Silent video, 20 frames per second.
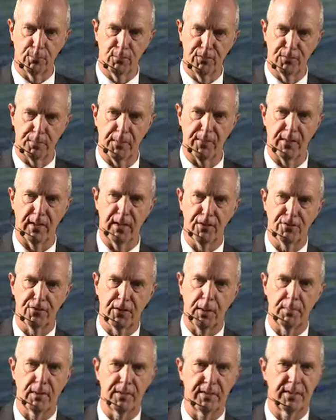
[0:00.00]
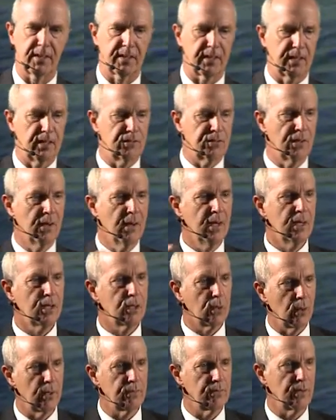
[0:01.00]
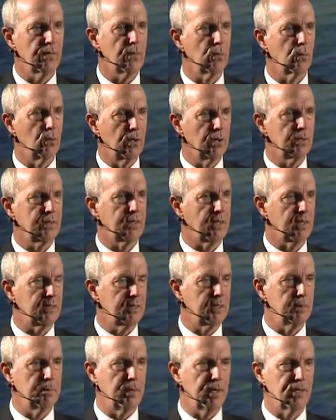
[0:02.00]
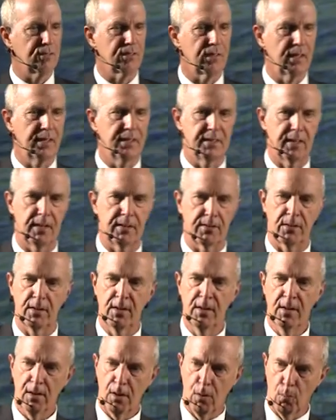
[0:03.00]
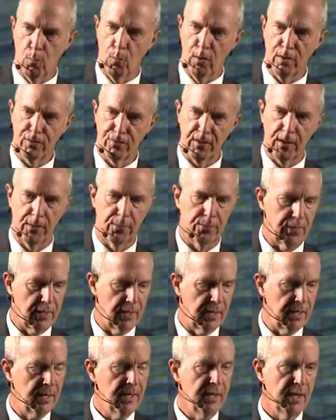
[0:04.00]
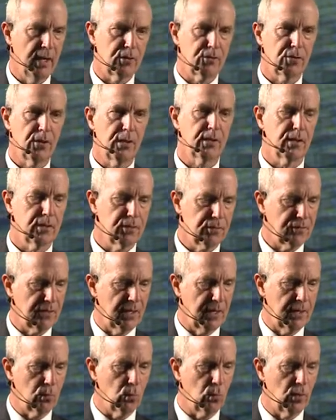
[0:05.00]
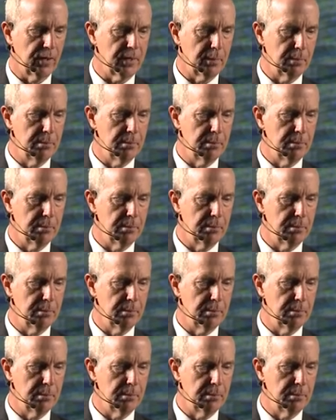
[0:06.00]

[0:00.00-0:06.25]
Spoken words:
we spent the last couple of decades going around the world collecting baseline data on what's out there and trying to understand what it